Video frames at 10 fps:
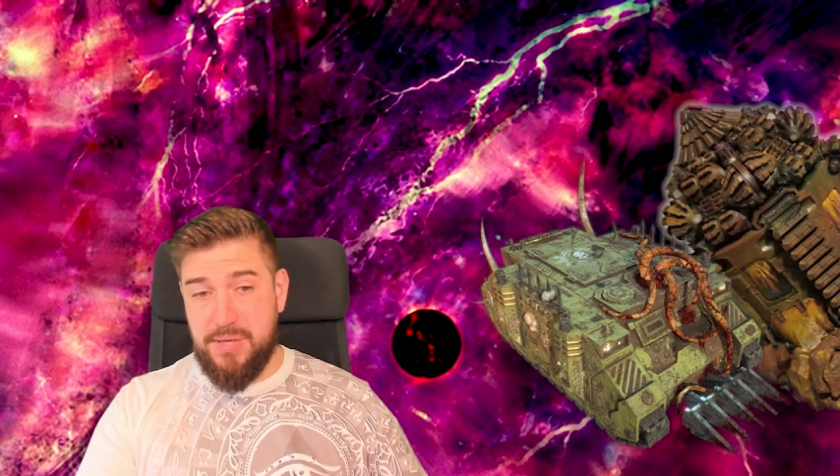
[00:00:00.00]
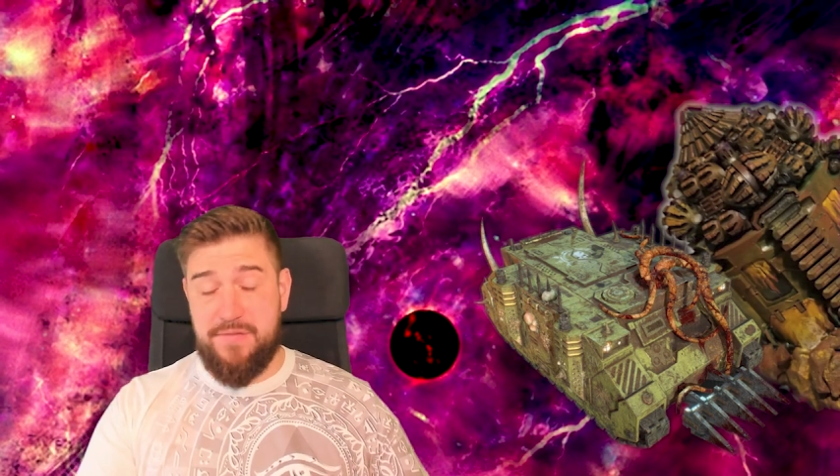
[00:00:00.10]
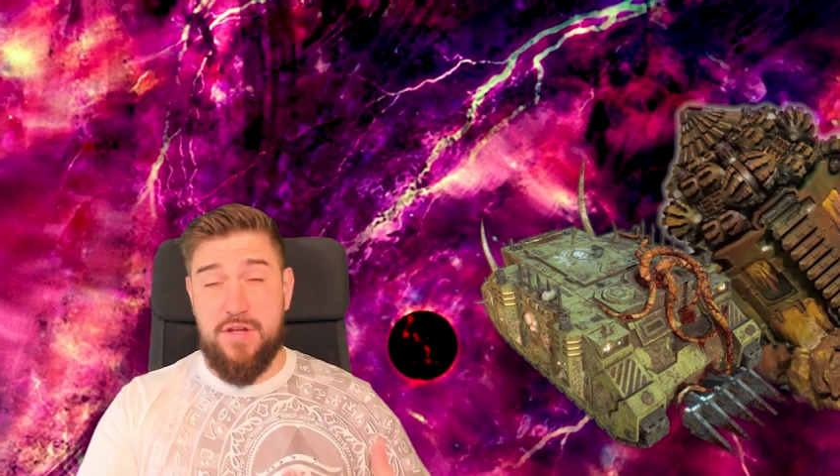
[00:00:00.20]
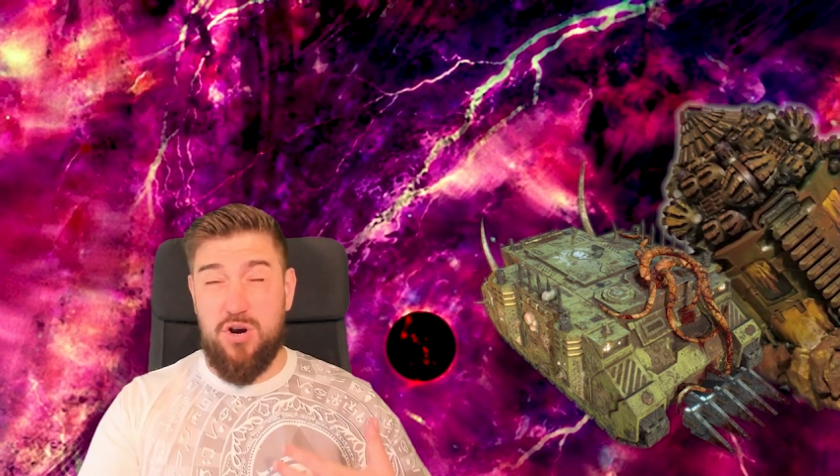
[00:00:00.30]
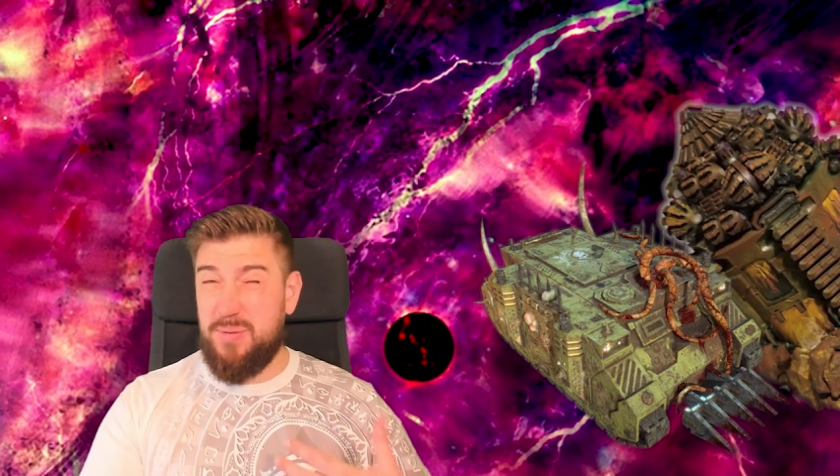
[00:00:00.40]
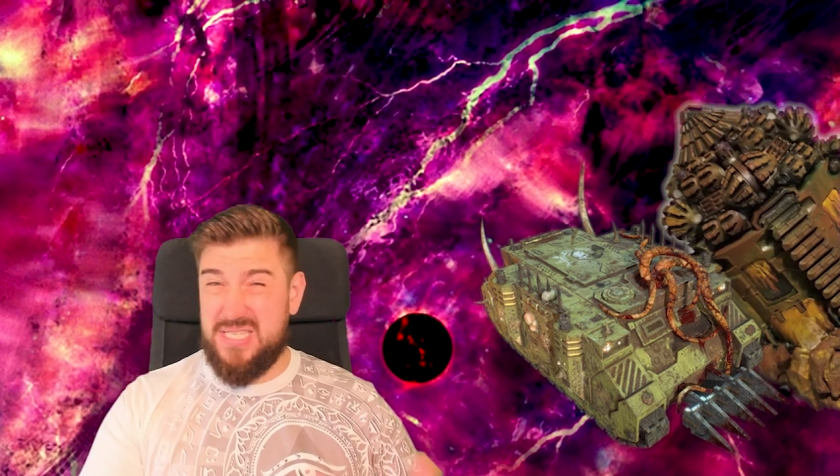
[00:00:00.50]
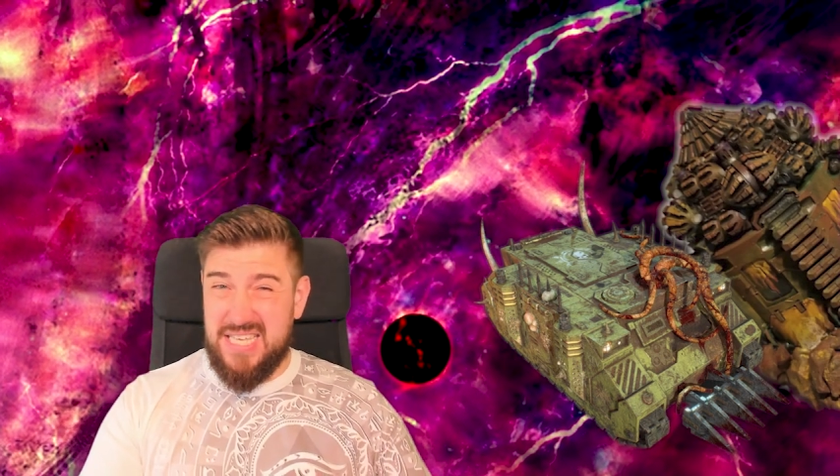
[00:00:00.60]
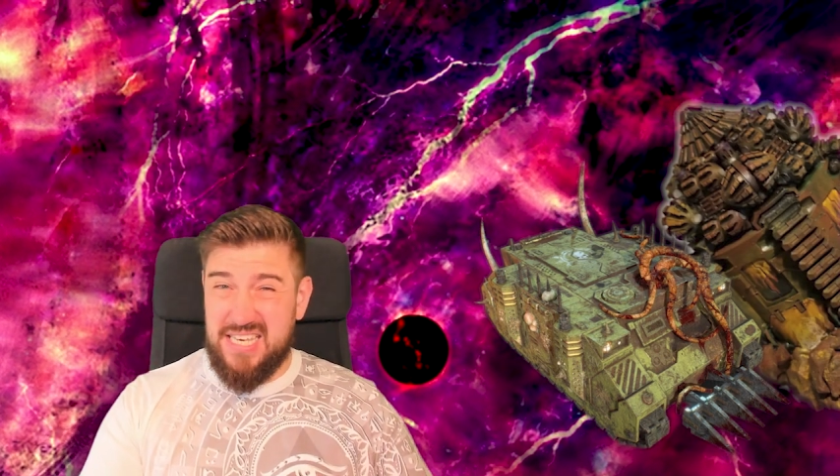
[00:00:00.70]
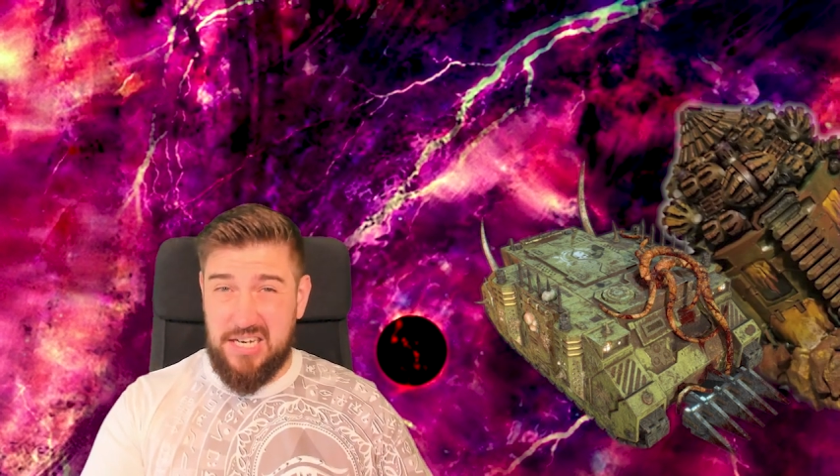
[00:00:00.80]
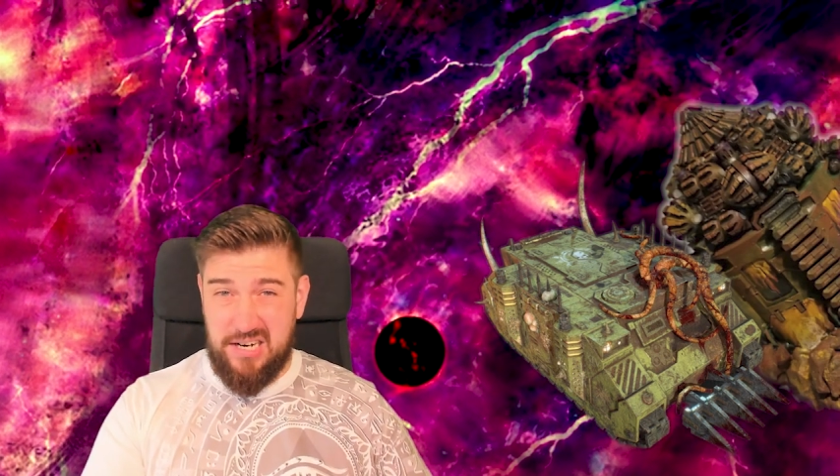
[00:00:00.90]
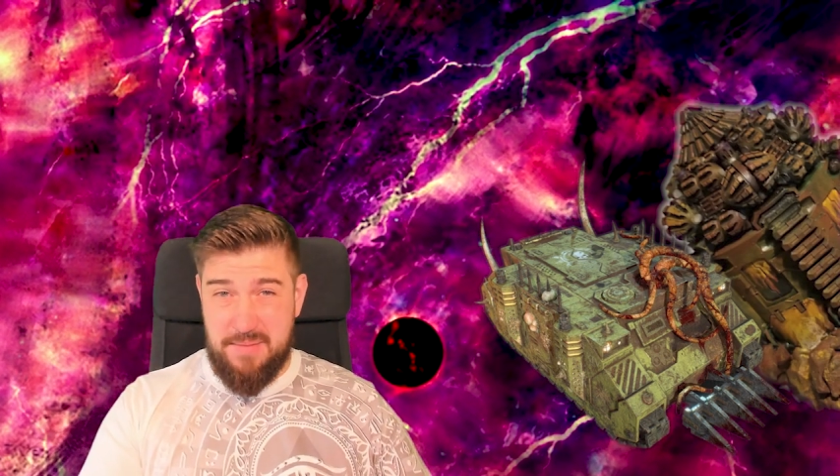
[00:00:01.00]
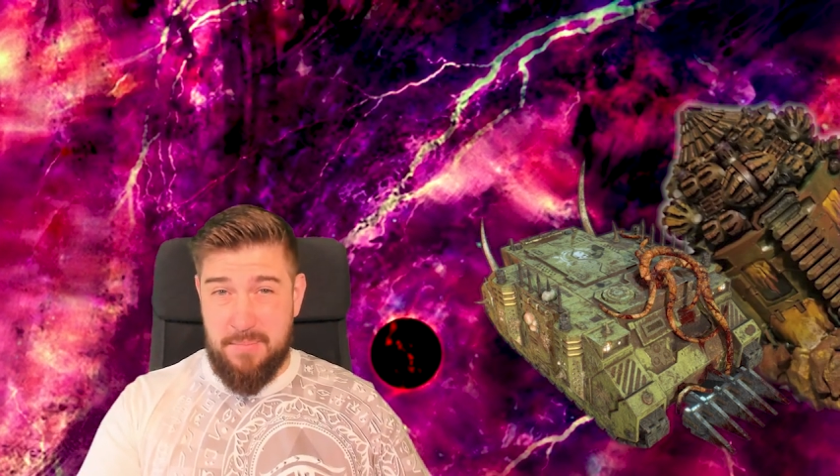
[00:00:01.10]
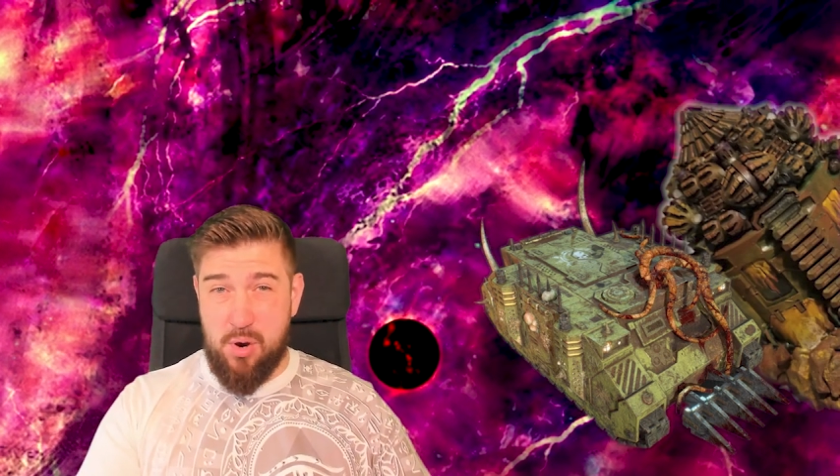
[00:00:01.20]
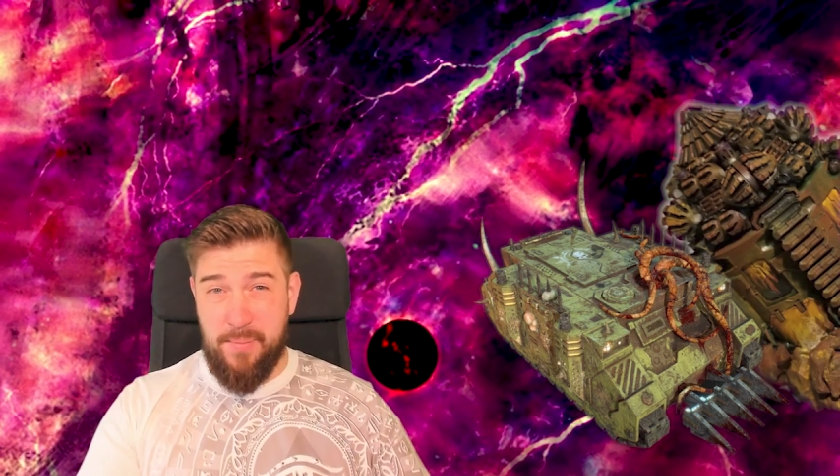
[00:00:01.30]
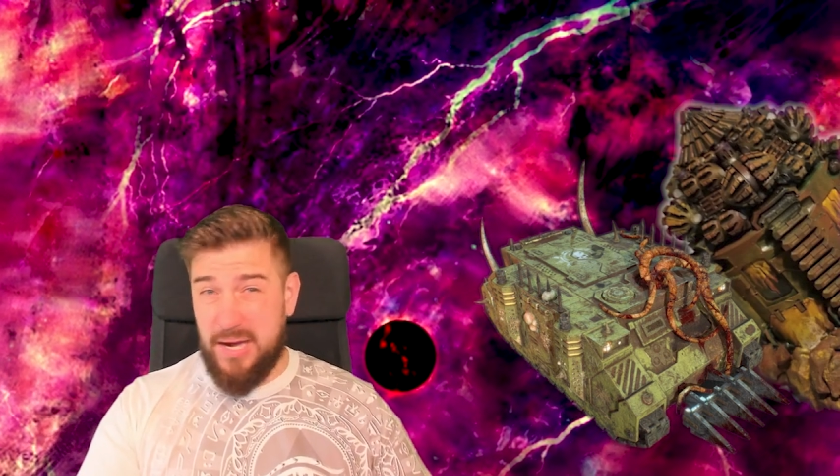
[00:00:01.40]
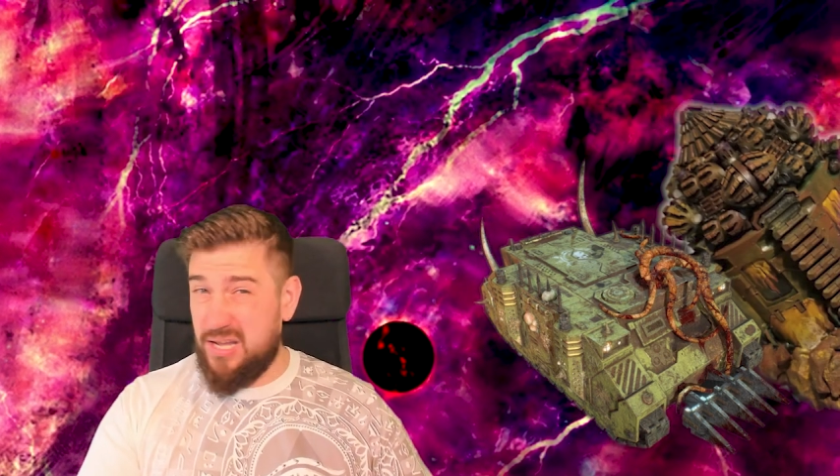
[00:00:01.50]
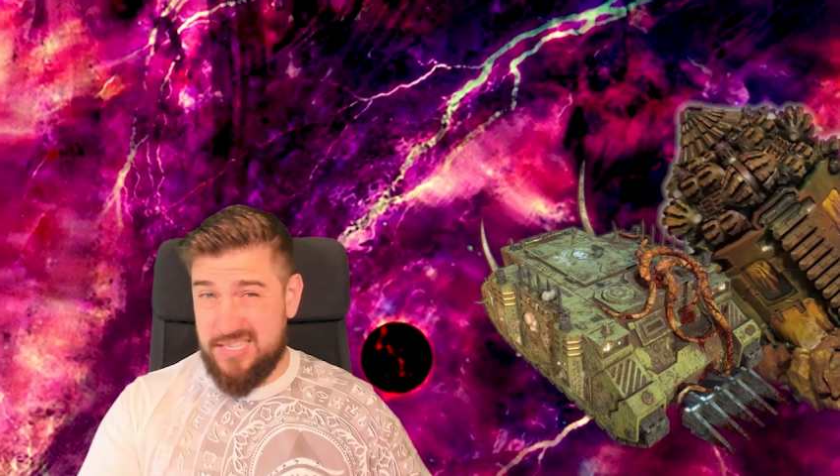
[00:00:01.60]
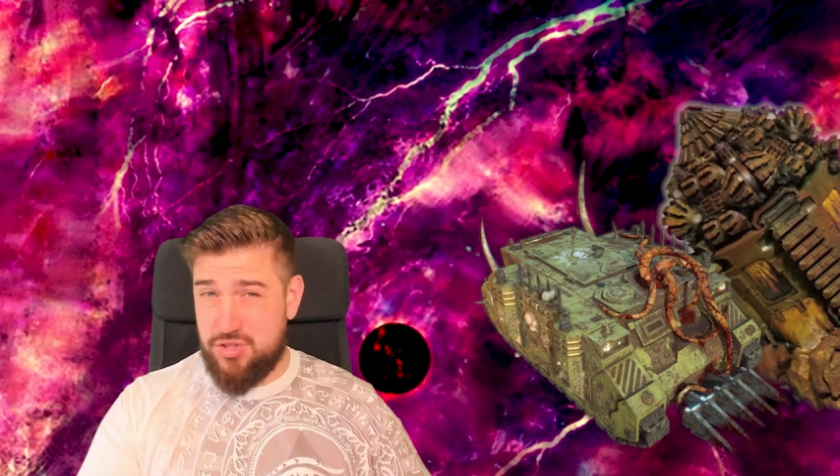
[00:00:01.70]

but if they're not particularly mobile,